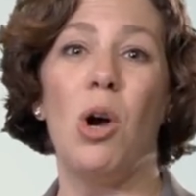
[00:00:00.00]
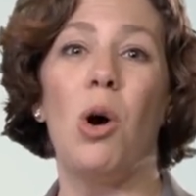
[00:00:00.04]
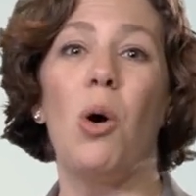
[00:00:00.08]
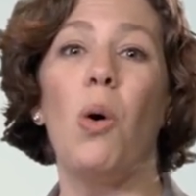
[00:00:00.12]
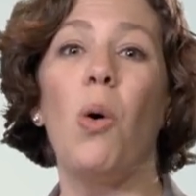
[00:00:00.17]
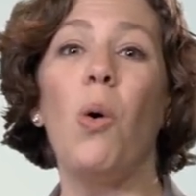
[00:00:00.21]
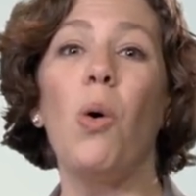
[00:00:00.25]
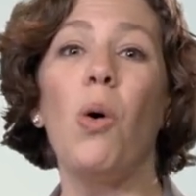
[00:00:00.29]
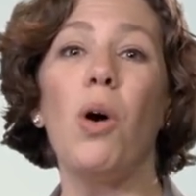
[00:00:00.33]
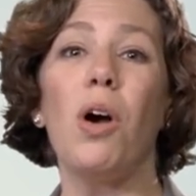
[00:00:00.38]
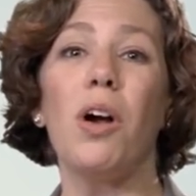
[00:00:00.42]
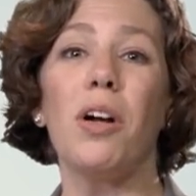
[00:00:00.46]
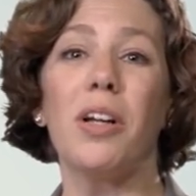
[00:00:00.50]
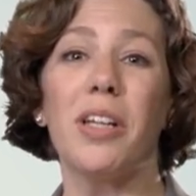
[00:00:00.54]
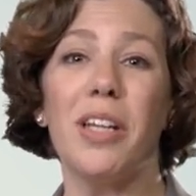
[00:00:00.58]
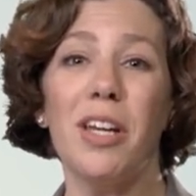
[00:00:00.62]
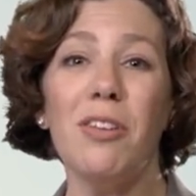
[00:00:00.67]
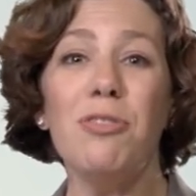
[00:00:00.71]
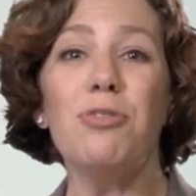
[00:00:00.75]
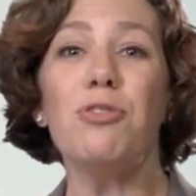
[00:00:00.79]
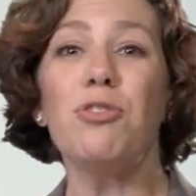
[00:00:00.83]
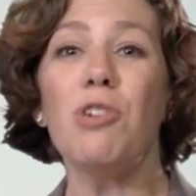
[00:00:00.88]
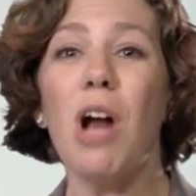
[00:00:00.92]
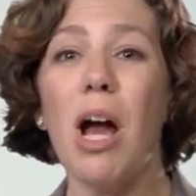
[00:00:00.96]
or
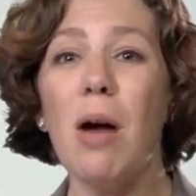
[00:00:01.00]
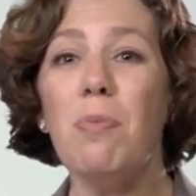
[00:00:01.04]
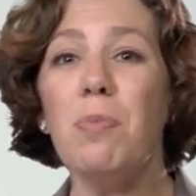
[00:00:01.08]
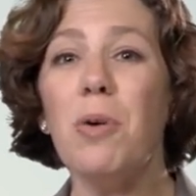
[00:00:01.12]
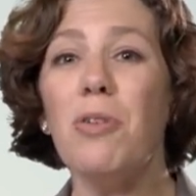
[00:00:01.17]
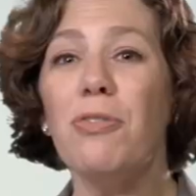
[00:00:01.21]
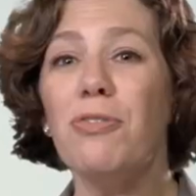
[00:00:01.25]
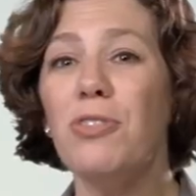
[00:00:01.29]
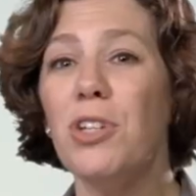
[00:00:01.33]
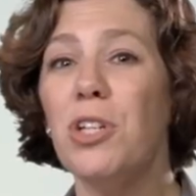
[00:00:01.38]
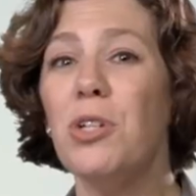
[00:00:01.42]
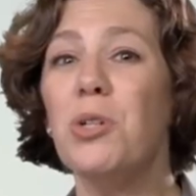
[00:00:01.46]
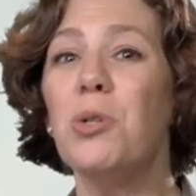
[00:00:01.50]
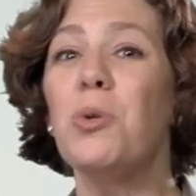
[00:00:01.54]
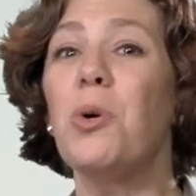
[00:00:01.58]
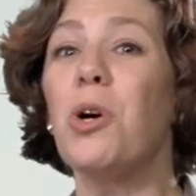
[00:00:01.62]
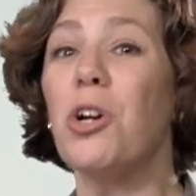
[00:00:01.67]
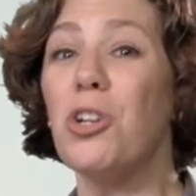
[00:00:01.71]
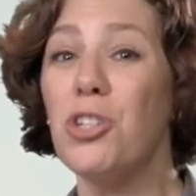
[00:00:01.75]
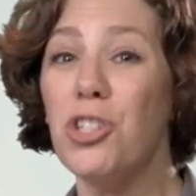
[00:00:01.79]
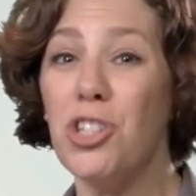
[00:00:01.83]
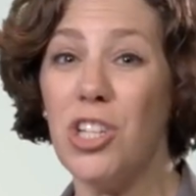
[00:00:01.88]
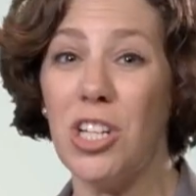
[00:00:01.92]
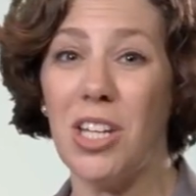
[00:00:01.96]
gift wrap a few
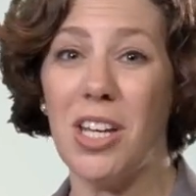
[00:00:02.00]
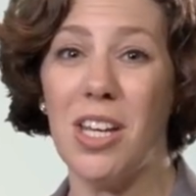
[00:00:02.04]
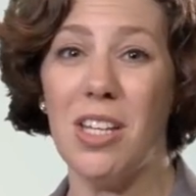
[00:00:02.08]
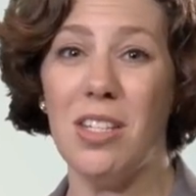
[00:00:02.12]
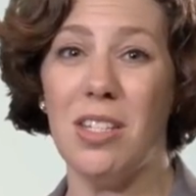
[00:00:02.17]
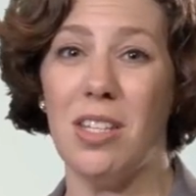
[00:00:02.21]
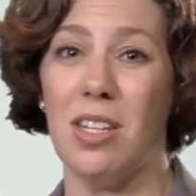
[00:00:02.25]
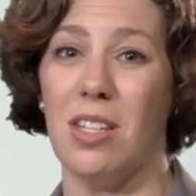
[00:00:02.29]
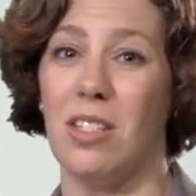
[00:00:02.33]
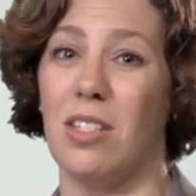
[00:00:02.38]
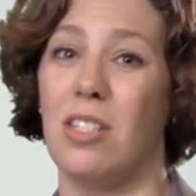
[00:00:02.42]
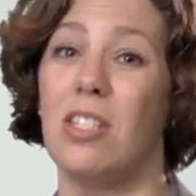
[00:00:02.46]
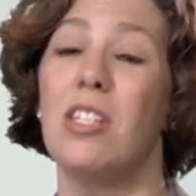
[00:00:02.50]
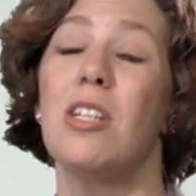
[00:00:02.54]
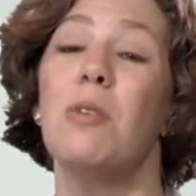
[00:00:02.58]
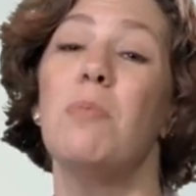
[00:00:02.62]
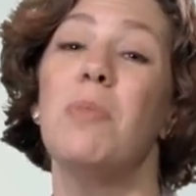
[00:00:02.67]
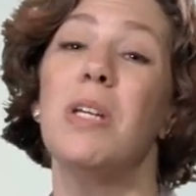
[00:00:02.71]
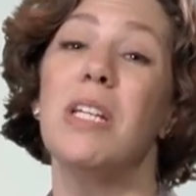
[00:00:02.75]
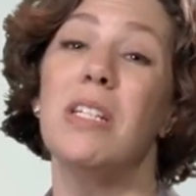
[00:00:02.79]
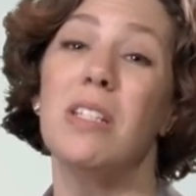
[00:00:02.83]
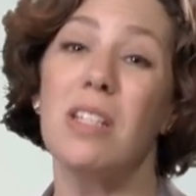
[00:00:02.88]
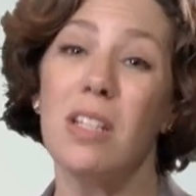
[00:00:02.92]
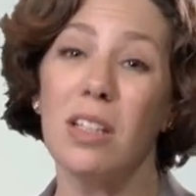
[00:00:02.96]
Hershey Kisses to
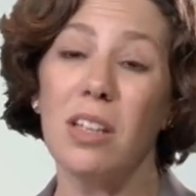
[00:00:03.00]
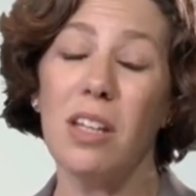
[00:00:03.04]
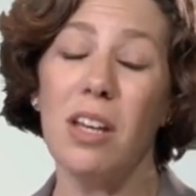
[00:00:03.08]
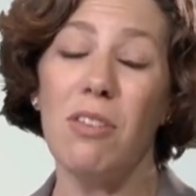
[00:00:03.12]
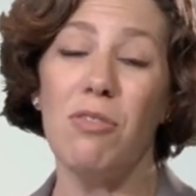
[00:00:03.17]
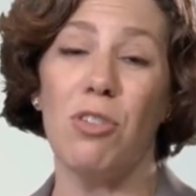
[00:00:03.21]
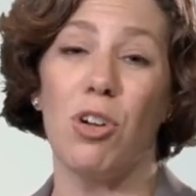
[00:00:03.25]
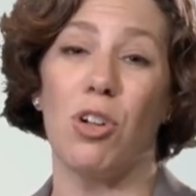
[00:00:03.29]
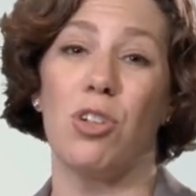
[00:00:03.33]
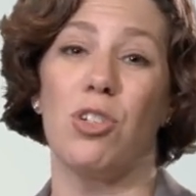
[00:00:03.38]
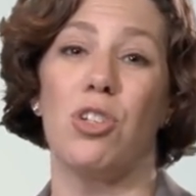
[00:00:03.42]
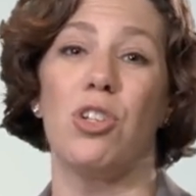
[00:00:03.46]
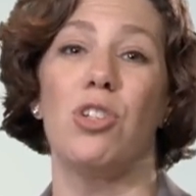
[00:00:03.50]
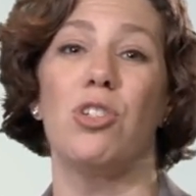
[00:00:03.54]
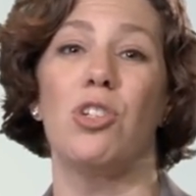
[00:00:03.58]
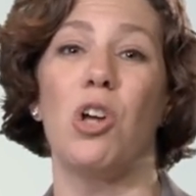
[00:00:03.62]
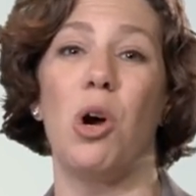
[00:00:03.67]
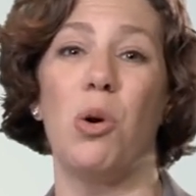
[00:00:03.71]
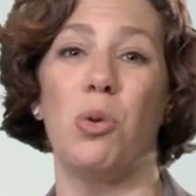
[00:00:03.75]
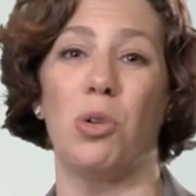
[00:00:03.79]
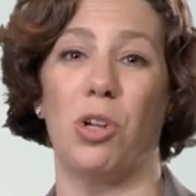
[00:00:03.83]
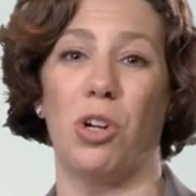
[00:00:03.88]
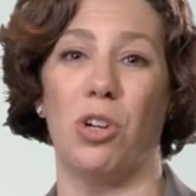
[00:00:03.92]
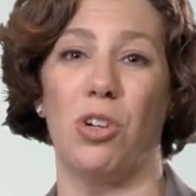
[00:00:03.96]
be delivered to
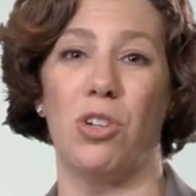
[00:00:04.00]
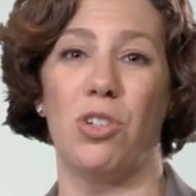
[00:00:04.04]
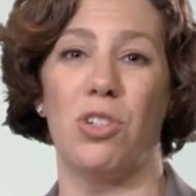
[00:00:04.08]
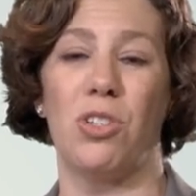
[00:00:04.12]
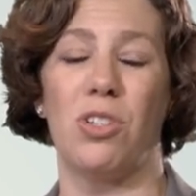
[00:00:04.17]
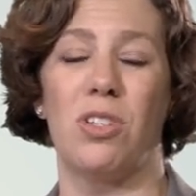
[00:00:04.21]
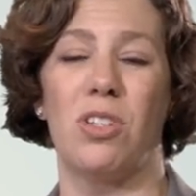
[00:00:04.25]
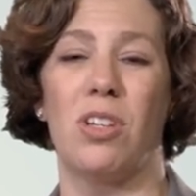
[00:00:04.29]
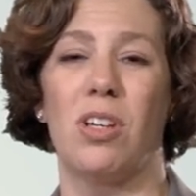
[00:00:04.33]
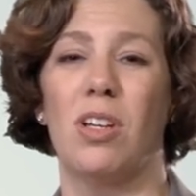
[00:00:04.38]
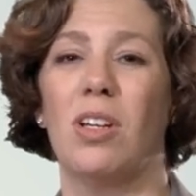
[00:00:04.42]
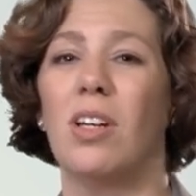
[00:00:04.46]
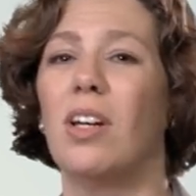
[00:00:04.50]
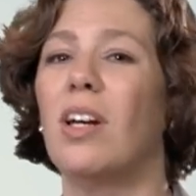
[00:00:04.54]
donors.